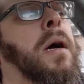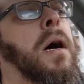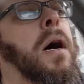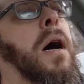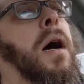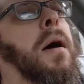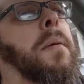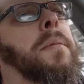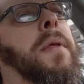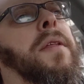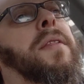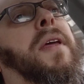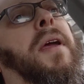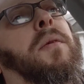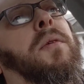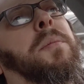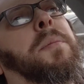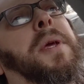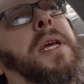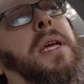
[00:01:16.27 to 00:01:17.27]
um, that they
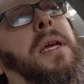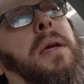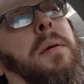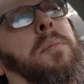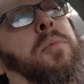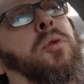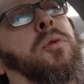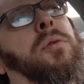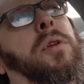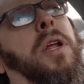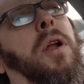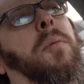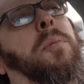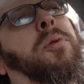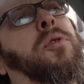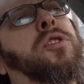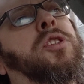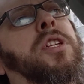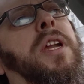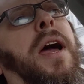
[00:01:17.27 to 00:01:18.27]
would be you know
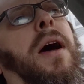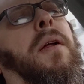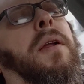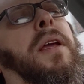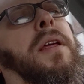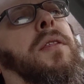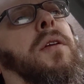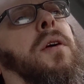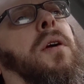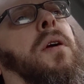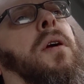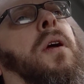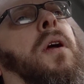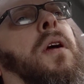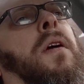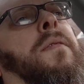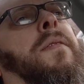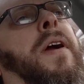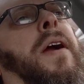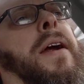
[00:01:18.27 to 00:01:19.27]
pushed out either
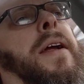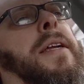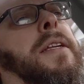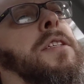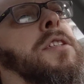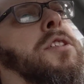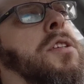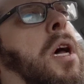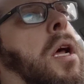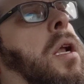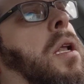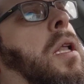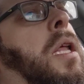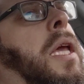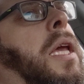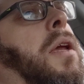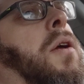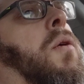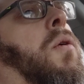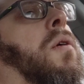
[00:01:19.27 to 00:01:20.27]
very
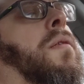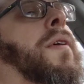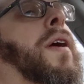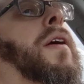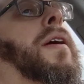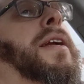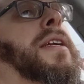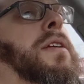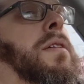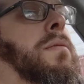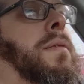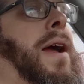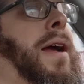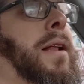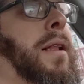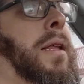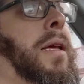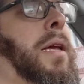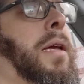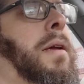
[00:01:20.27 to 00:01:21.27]
subtly or very
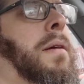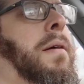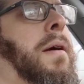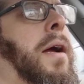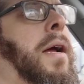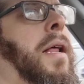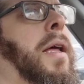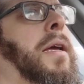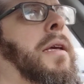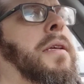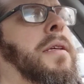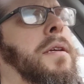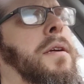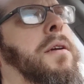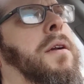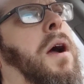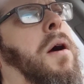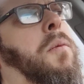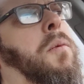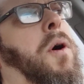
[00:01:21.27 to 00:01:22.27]
directly right? Like you're
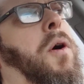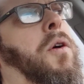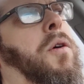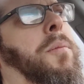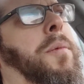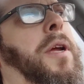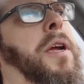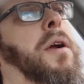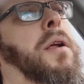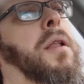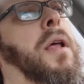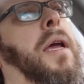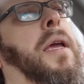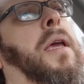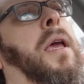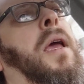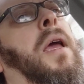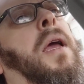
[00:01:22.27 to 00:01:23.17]
not welcome here. Like,